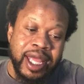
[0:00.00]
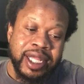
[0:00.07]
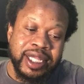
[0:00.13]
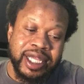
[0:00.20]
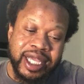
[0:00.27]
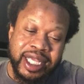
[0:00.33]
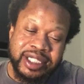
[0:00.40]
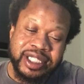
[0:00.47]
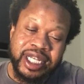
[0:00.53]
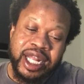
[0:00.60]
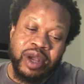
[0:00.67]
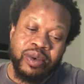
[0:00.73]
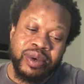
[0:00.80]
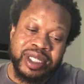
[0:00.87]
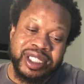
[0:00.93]
The
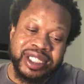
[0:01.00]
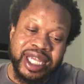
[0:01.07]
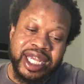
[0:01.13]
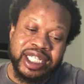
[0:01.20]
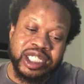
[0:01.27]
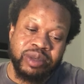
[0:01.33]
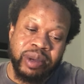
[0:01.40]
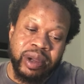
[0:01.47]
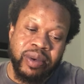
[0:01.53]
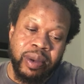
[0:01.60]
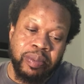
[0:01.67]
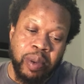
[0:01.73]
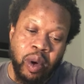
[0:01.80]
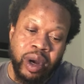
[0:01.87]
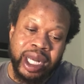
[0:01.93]
incident was said to be
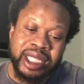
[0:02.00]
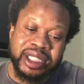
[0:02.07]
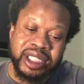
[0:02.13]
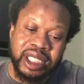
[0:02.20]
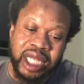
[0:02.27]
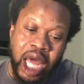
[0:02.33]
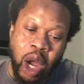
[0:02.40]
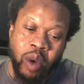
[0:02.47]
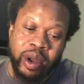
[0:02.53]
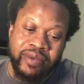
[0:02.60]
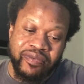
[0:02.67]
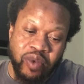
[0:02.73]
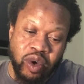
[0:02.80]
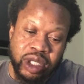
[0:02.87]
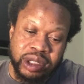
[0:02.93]
reported to law
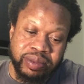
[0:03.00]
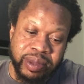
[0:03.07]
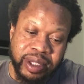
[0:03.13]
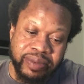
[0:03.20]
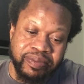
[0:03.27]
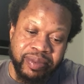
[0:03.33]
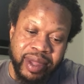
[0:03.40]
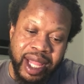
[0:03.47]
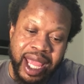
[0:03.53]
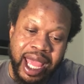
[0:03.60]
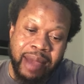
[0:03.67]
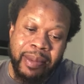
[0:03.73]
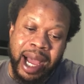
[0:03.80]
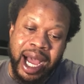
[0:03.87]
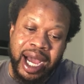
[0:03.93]
enforcement.
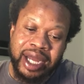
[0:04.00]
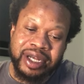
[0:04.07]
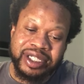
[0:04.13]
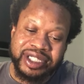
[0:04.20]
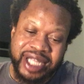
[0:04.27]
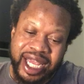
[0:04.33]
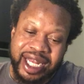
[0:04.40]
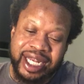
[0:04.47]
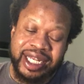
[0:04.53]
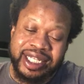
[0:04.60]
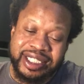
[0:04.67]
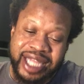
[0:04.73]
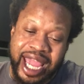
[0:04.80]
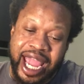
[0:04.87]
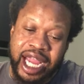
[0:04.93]
Am I understanding
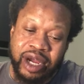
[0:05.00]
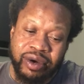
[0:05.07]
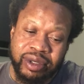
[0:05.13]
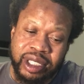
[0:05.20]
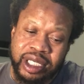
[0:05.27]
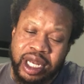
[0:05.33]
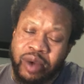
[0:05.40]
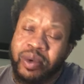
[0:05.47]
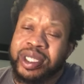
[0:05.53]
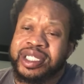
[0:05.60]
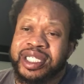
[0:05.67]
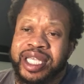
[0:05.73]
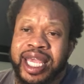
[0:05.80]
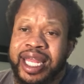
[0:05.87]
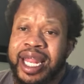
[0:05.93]
this accurately? Now, once
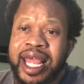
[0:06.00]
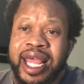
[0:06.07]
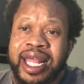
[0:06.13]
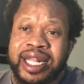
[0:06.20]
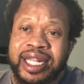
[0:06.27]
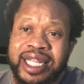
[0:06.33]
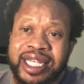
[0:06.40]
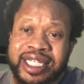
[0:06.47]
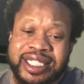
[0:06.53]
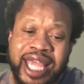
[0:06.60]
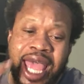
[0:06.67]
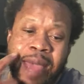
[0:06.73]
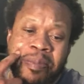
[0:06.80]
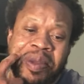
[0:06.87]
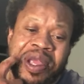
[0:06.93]
again, this
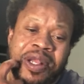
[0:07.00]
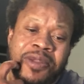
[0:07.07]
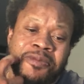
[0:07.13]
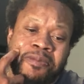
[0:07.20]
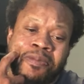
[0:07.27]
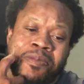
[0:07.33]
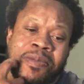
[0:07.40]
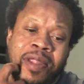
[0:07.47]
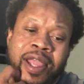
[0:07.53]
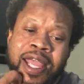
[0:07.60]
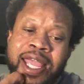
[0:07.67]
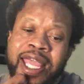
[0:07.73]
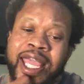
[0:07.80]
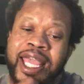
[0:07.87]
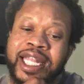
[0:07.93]
happened
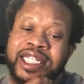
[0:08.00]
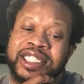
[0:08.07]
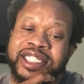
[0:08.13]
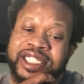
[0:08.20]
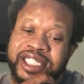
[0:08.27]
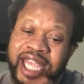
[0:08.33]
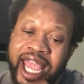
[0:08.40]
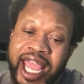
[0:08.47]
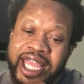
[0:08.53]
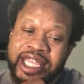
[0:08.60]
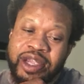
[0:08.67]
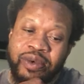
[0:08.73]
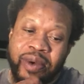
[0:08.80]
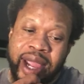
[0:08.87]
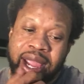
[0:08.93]
in
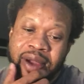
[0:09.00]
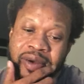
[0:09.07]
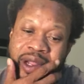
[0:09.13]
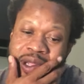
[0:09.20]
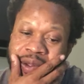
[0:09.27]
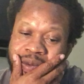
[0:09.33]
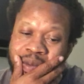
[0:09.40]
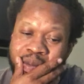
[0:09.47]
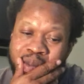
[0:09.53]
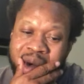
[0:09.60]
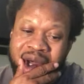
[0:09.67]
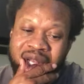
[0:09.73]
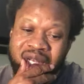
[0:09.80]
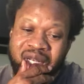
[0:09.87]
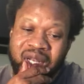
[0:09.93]
January,
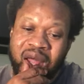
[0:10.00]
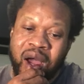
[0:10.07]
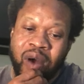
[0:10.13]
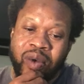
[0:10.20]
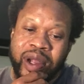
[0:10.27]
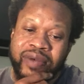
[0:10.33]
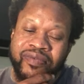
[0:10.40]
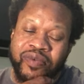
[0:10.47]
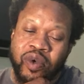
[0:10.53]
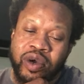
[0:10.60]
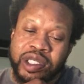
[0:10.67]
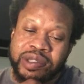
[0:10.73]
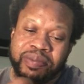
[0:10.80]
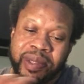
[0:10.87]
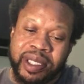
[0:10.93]
but law
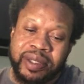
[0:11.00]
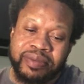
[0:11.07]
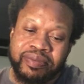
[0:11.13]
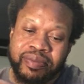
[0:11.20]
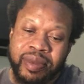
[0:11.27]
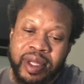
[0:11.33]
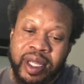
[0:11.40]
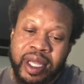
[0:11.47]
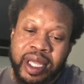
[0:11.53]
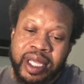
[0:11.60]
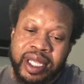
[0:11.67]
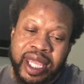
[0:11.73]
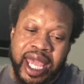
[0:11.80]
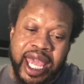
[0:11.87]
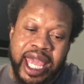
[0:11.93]
enforcement
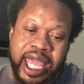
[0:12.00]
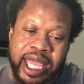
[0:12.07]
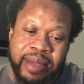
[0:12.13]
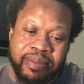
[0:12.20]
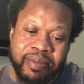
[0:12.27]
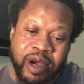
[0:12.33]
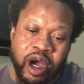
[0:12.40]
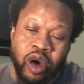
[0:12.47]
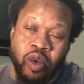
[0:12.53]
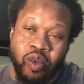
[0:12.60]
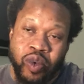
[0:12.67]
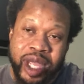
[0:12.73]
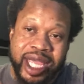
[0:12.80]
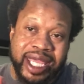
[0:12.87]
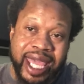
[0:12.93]
came a
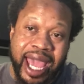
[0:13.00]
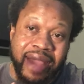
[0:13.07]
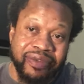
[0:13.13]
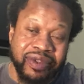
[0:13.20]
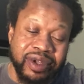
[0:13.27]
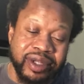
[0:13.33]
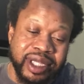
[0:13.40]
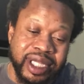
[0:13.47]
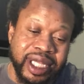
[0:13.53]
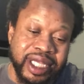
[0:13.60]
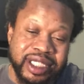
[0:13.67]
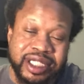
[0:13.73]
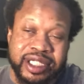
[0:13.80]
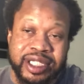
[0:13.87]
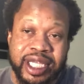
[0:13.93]
week after
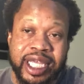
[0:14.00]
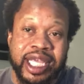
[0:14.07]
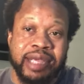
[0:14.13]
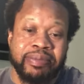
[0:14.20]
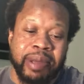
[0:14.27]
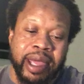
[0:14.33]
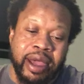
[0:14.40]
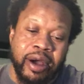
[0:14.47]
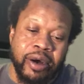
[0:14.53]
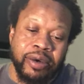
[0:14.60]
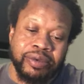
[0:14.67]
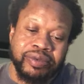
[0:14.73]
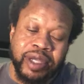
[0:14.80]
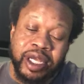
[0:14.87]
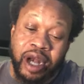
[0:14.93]
this
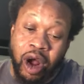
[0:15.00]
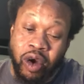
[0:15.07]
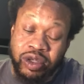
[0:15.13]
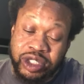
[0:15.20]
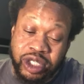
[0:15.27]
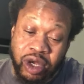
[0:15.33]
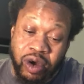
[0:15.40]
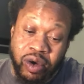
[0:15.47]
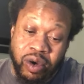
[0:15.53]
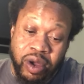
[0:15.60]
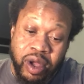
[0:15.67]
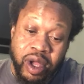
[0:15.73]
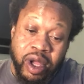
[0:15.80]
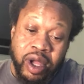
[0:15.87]
email. And also,